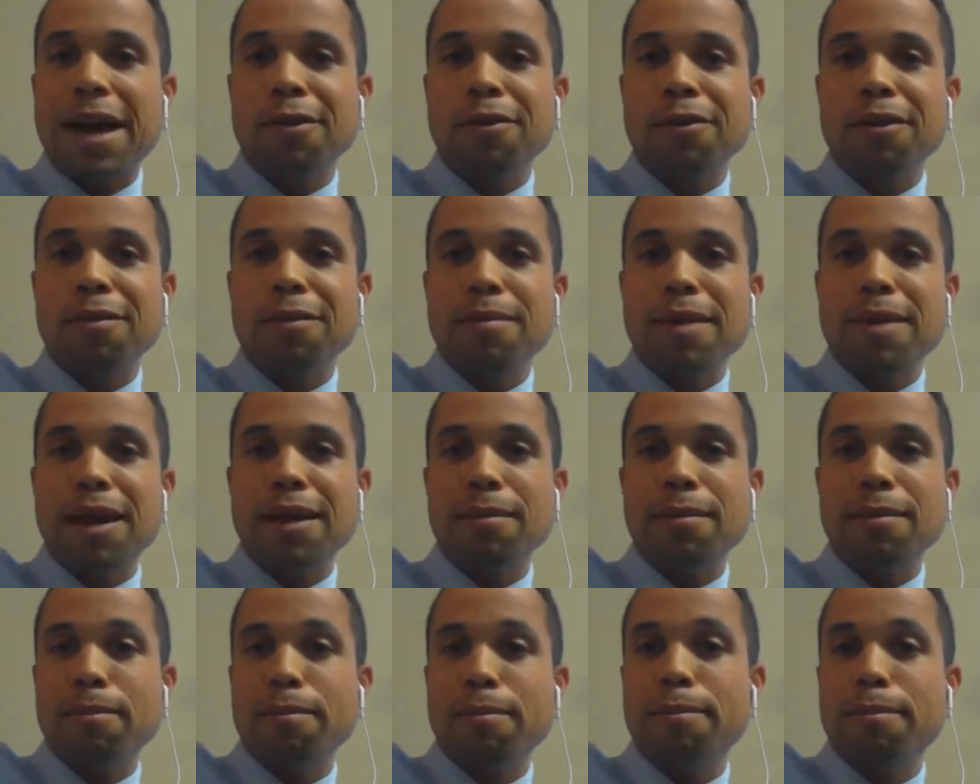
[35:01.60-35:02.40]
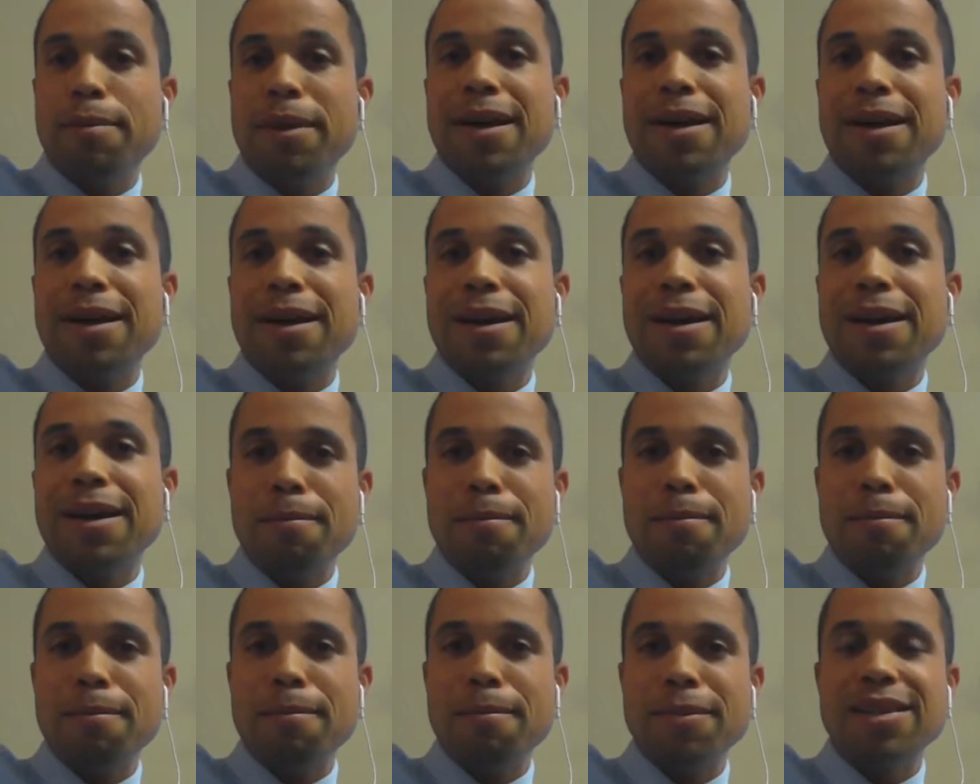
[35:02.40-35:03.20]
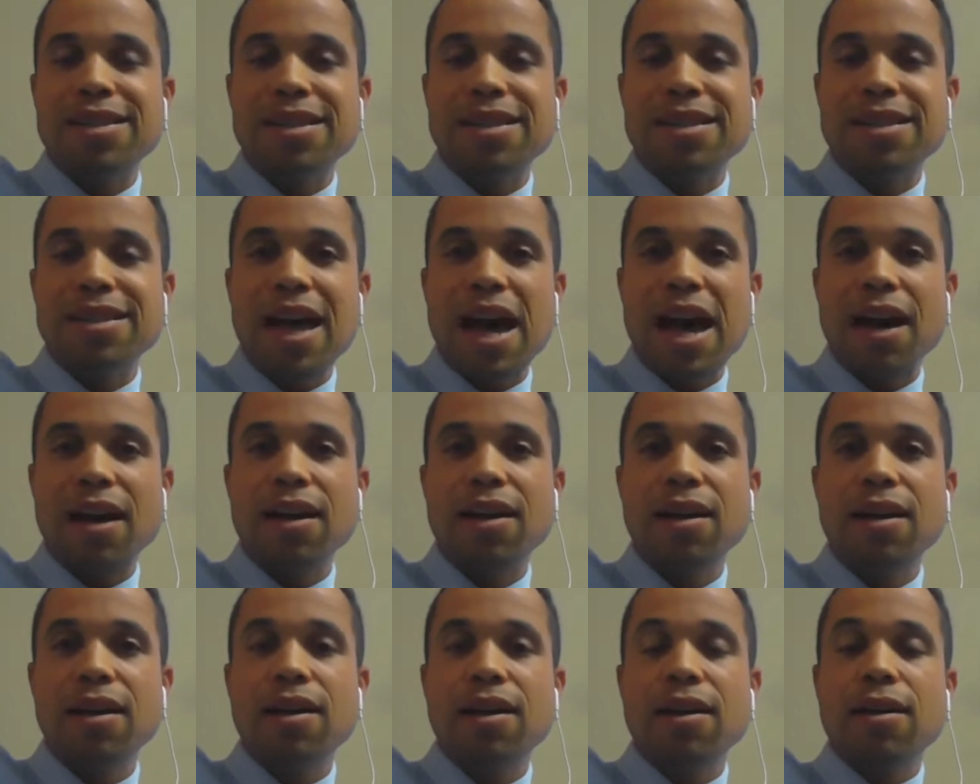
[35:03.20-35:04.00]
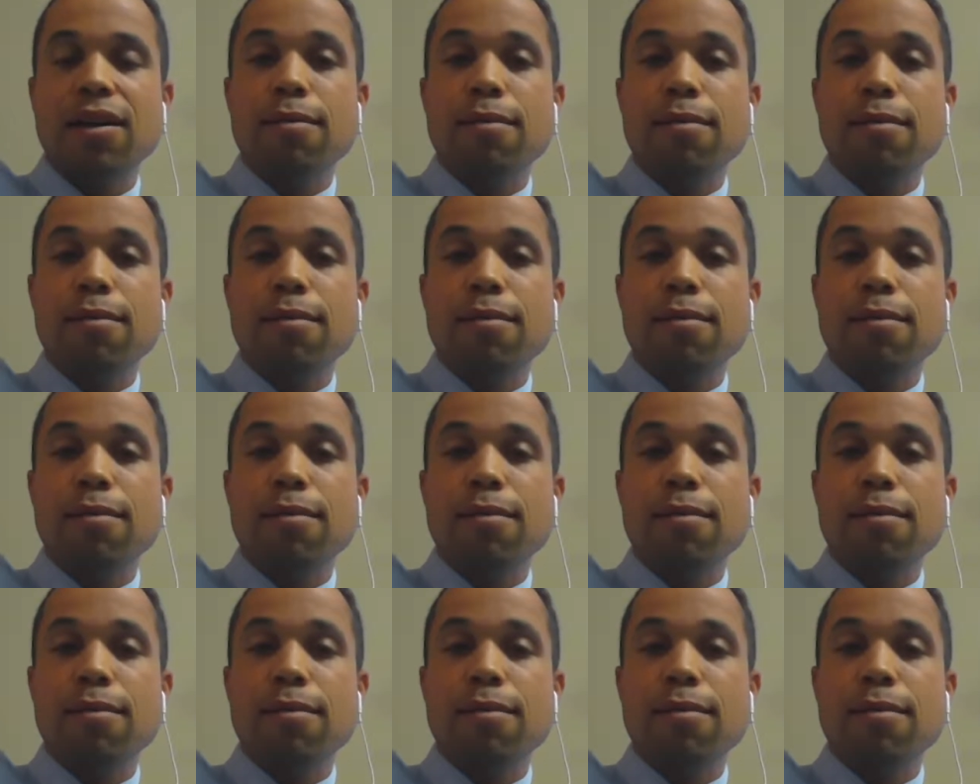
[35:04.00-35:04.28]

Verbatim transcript: the Viagra may pick up the slack.